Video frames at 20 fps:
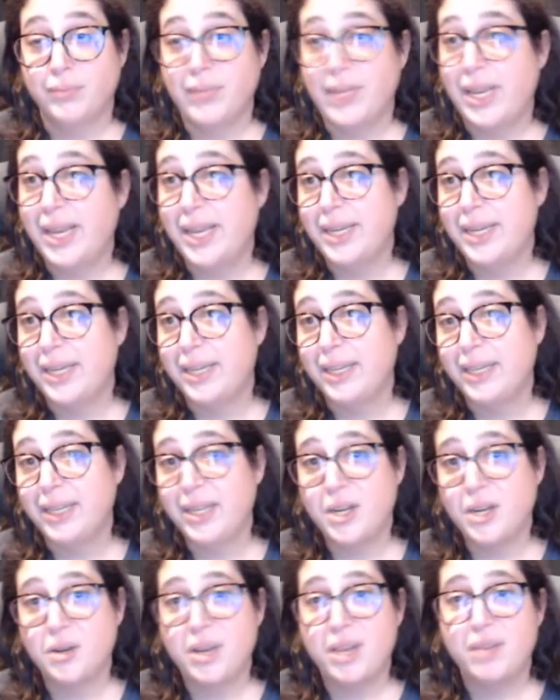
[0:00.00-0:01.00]
And,
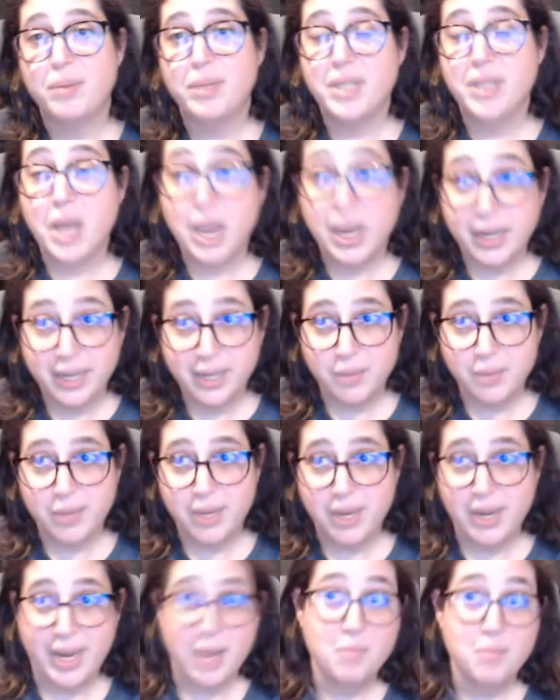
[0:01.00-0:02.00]
I've been talking
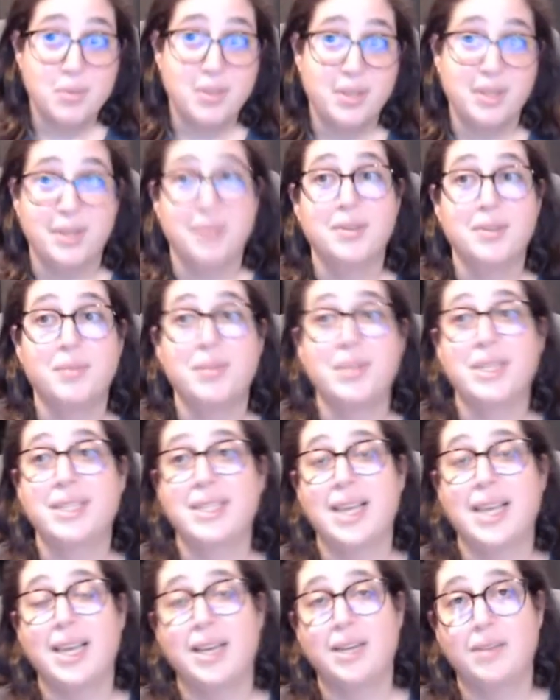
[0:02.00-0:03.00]
about empathy from the
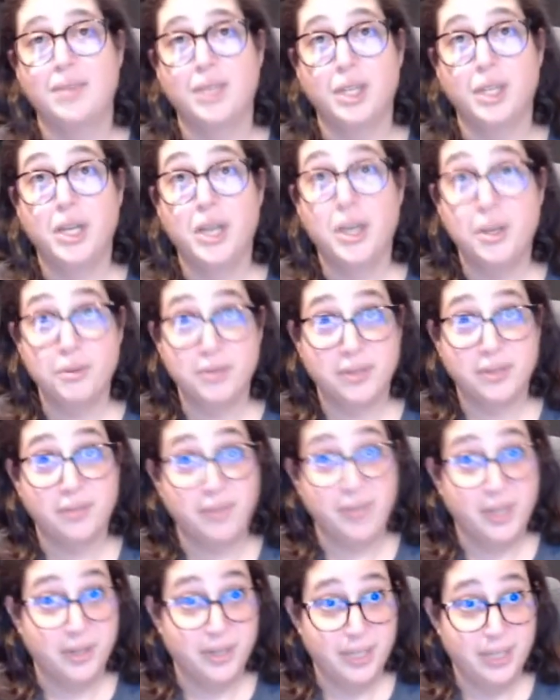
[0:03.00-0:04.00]
side of the code
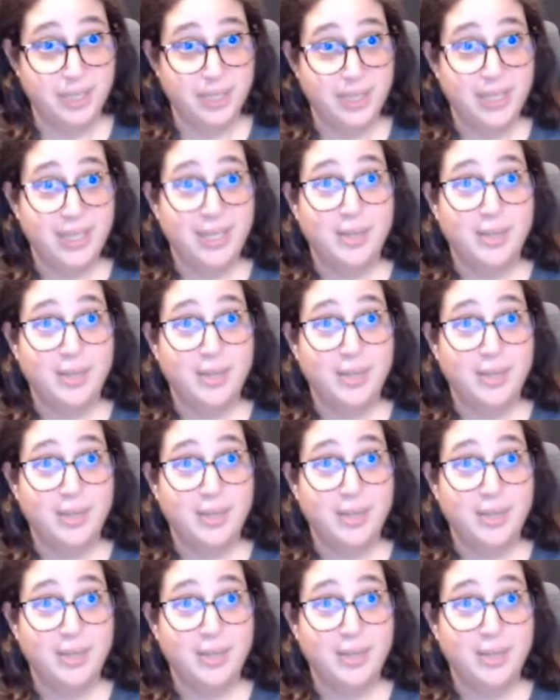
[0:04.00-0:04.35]
reviewer,